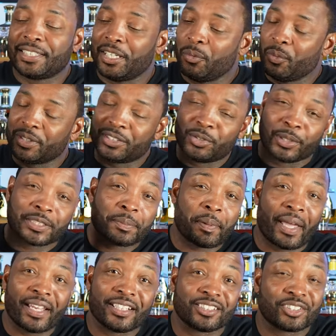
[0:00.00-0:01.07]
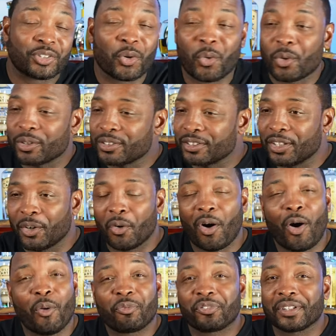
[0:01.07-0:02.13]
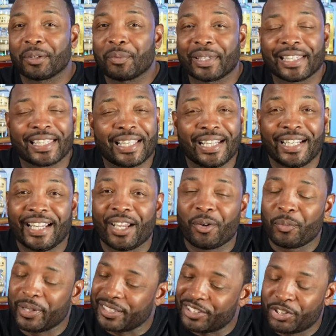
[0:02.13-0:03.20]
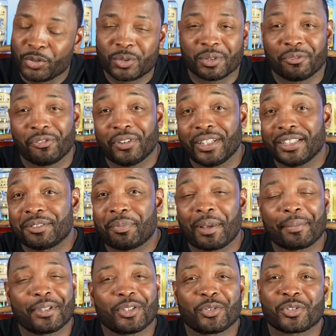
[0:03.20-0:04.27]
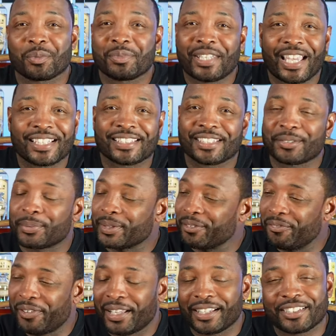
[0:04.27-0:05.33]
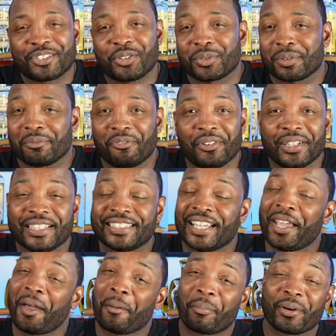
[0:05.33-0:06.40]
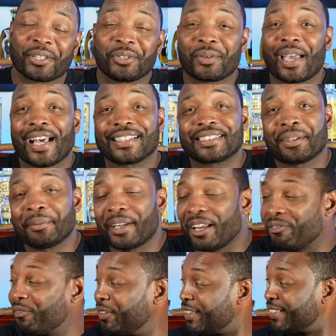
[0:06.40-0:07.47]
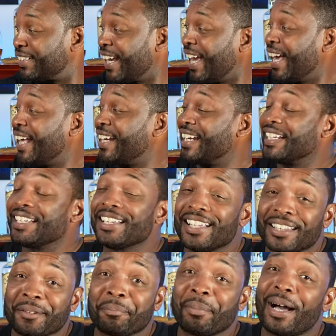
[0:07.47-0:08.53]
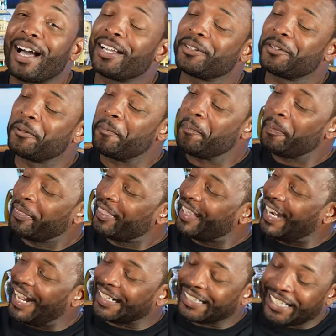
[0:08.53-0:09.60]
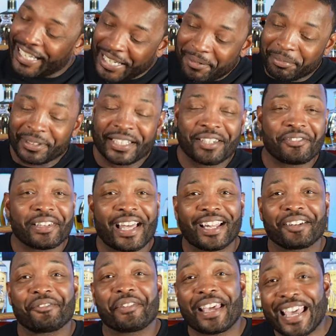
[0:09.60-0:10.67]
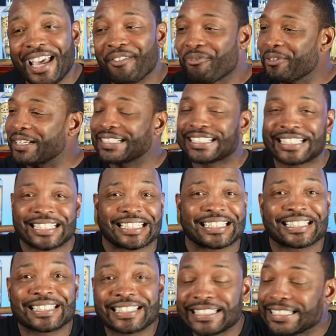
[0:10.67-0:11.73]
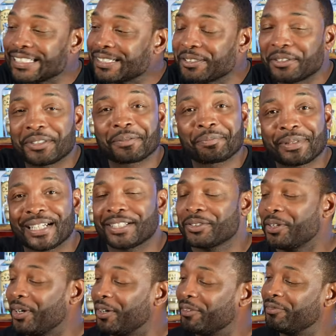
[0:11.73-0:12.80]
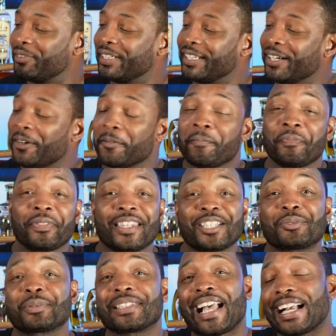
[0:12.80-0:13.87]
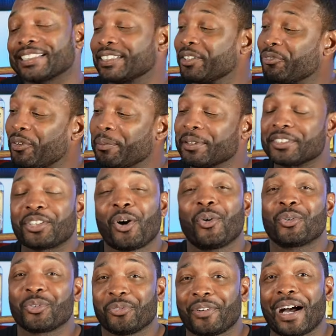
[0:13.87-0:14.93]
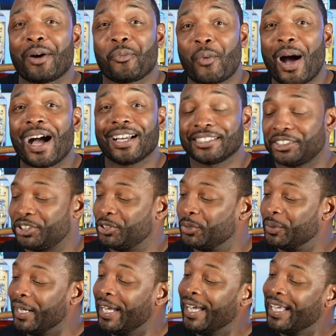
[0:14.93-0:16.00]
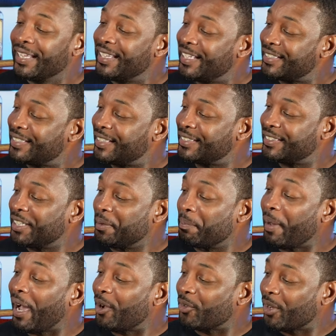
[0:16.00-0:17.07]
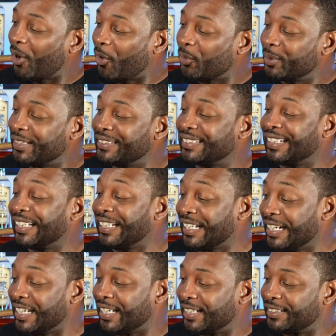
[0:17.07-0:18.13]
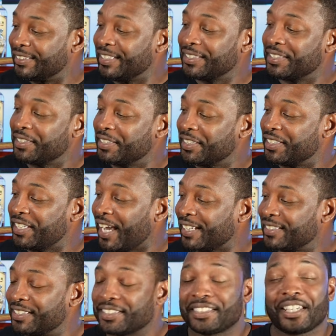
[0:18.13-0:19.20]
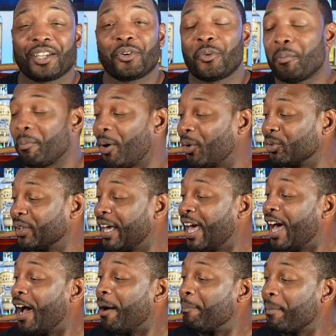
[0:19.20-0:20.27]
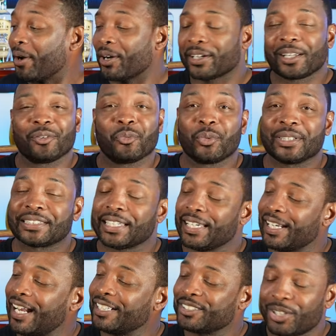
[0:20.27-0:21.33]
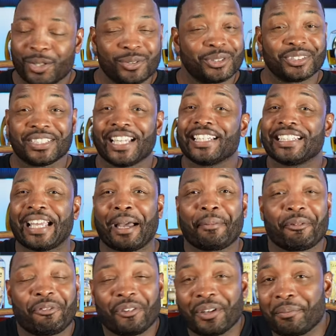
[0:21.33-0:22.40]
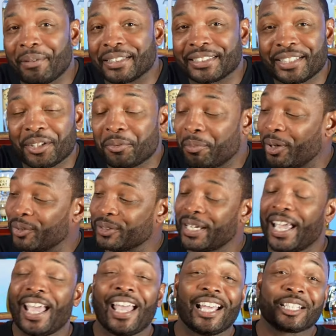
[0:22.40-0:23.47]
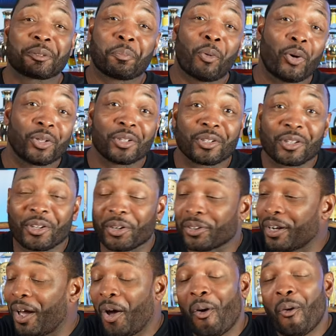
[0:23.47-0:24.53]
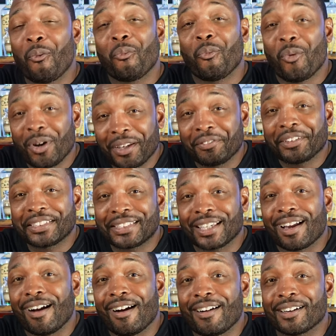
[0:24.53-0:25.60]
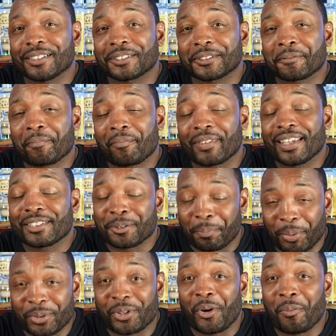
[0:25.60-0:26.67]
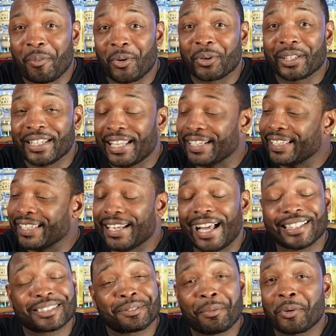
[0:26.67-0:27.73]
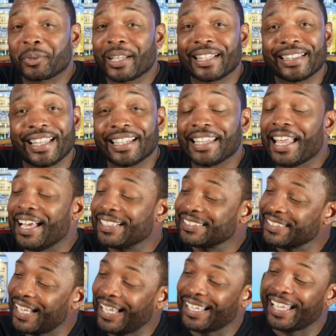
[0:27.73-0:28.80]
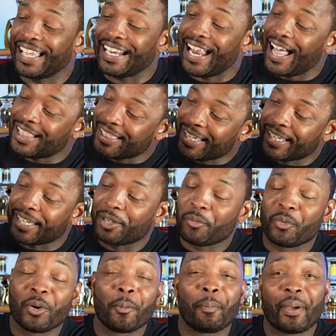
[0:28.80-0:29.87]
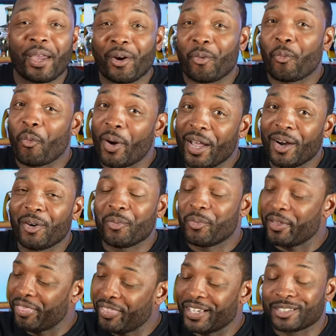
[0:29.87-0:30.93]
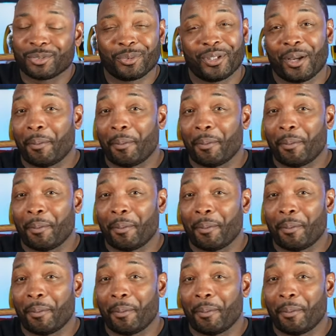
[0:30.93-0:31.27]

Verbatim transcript: He wants to expand the store. So hopefully we can get in there. We can shoot some footage, maybe do some tastings with the fellas, shoot some footage, bring you guys some of that footage. And another bottle that I keep leaving out of every goddamn going bottle haul video. This actually from the Total Wine shoot. This is the Balcones lineage. This is the Texas single malt American whiskey. And I told you, lately I've been filling my single malt. And spoiler alert, one of the cigars is a Perdomo, Connecticut. I smoked that thing last night and I think it will pair well with this one.